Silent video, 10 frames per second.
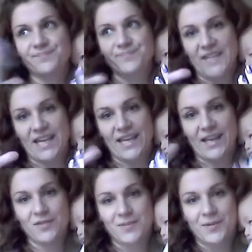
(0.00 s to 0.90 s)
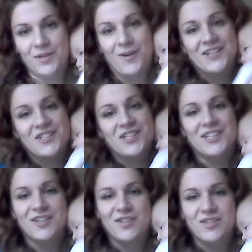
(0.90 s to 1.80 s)
taking out some aggression.
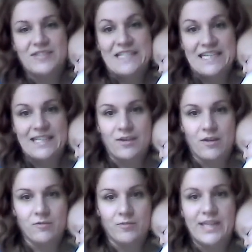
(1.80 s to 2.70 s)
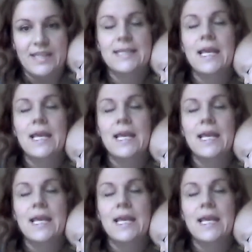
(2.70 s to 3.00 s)
You take it out on the weeds.